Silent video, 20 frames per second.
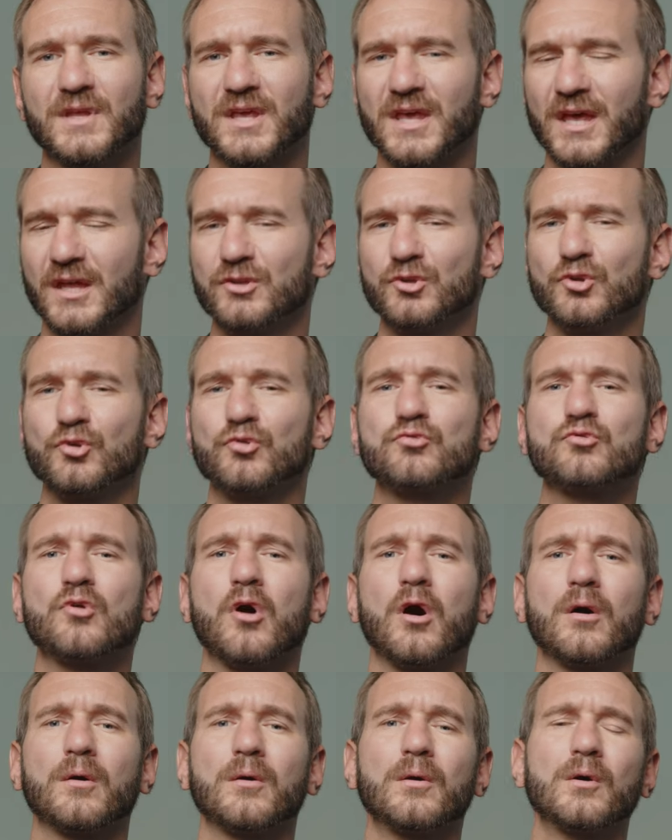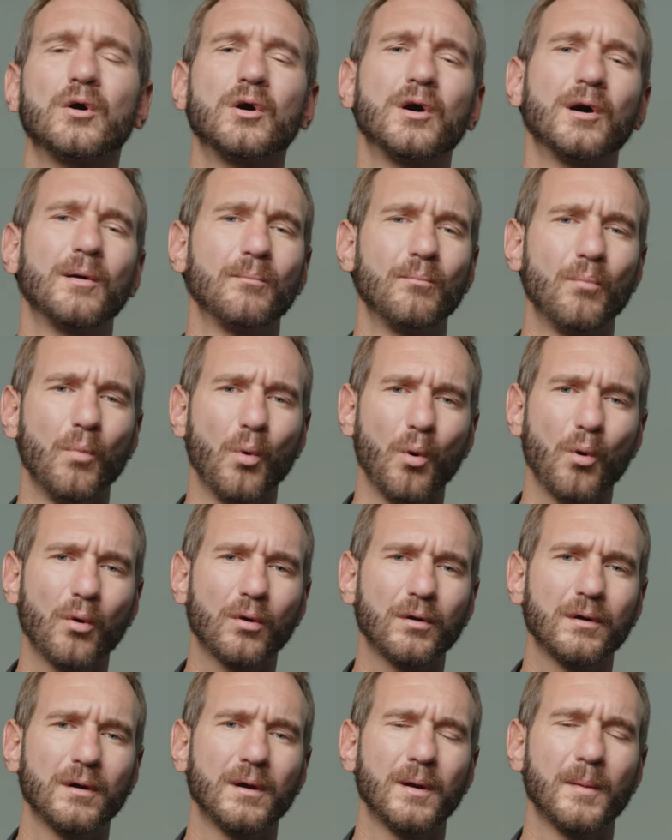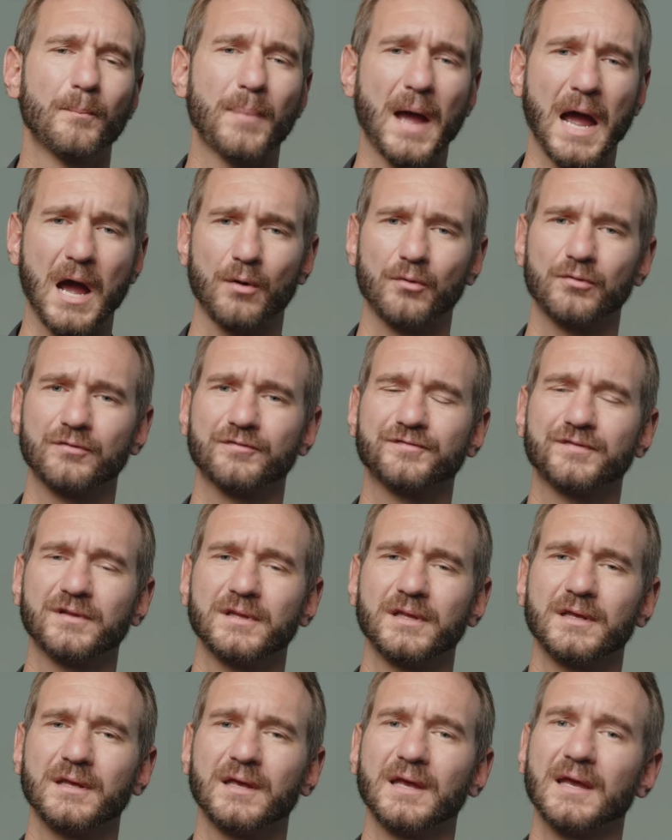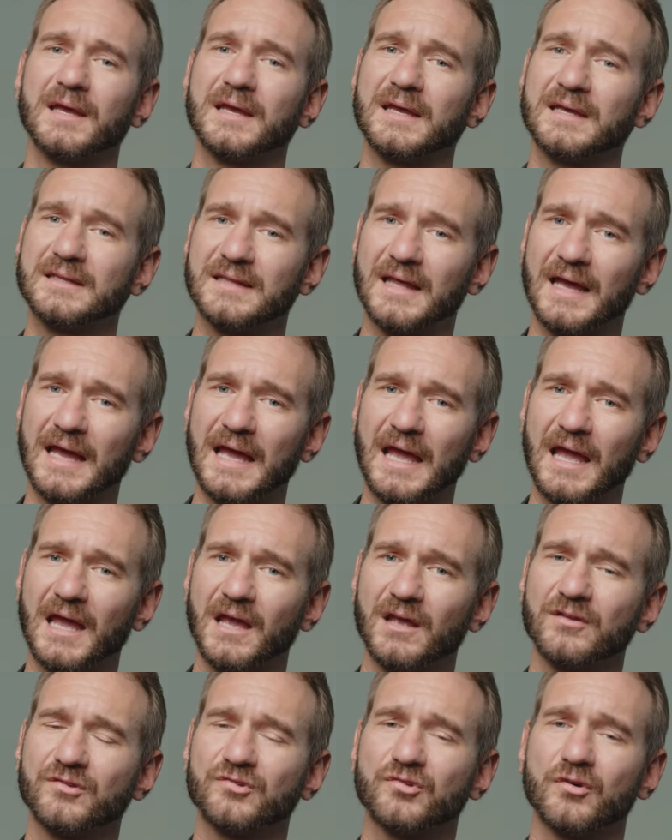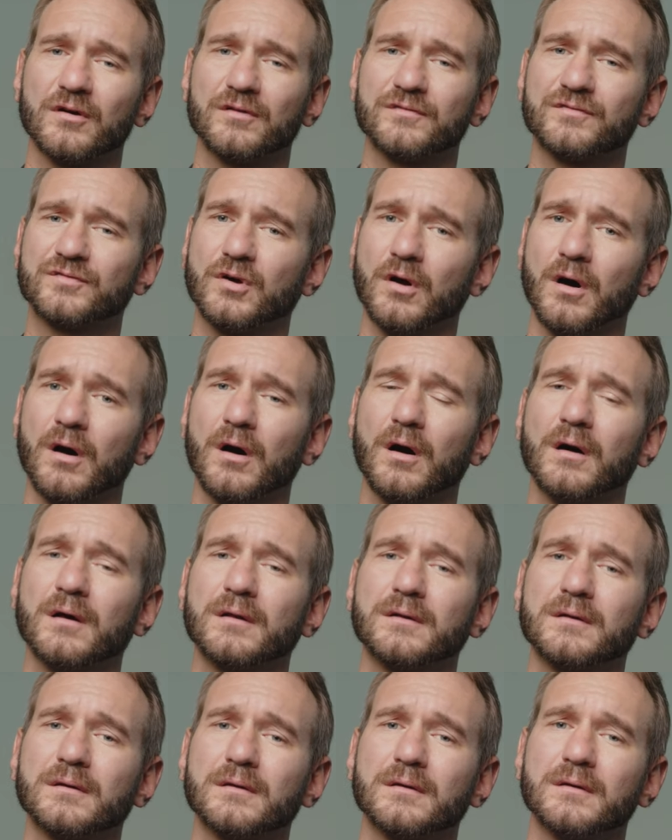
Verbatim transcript: Can you not more powerfully in the hands of God